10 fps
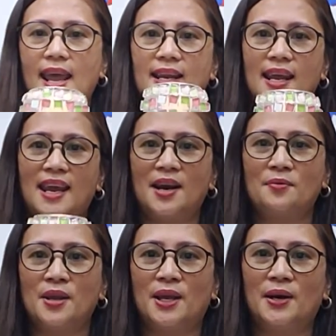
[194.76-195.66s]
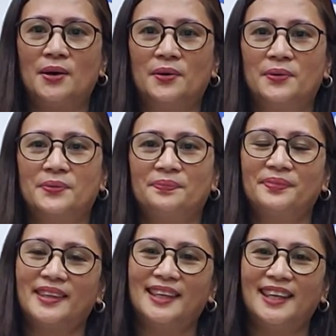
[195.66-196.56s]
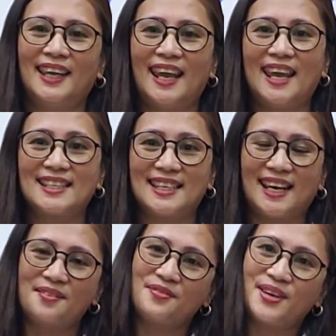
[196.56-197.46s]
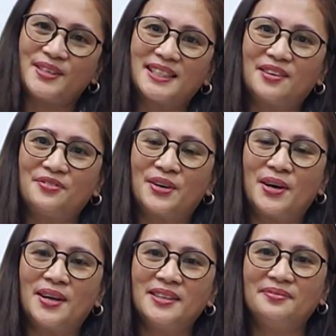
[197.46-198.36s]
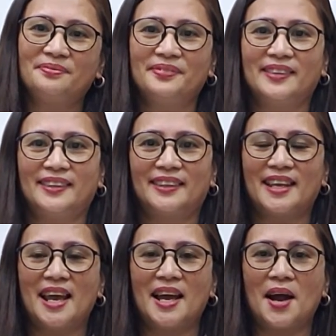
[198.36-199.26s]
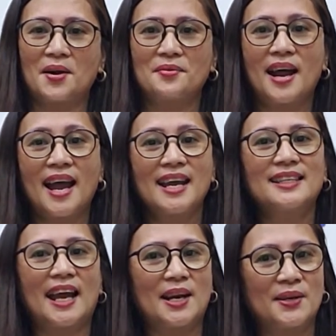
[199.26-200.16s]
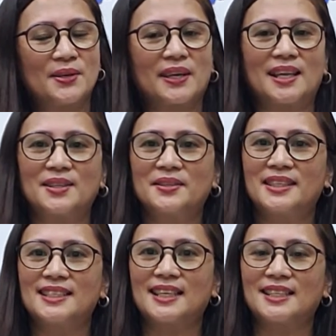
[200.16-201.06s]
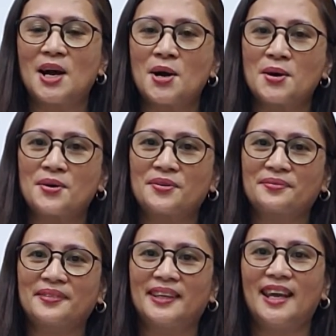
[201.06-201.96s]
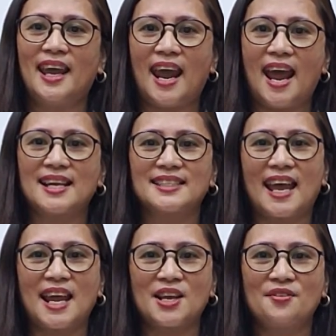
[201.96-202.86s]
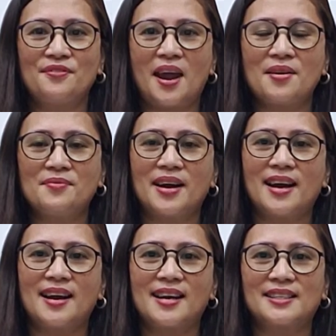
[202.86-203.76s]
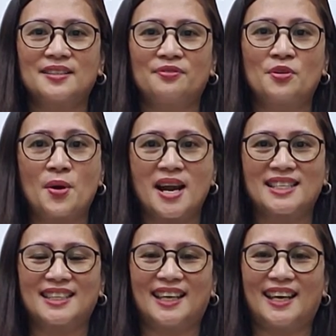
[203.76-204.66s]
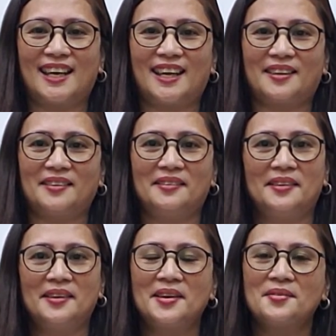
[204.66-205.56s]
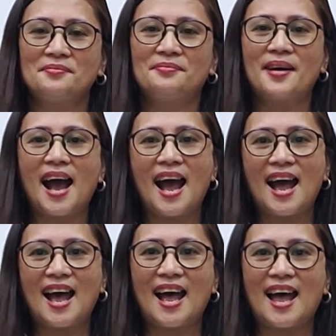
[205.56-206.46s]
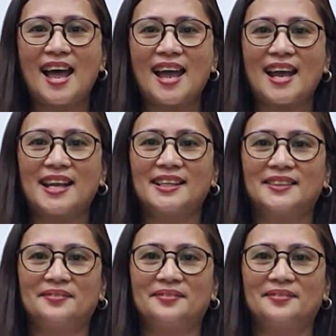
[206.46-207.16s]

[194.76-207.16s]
And here we go. Isn't it beautiful? All right, I know you can do this at home. And thank you very much for watching. Bye.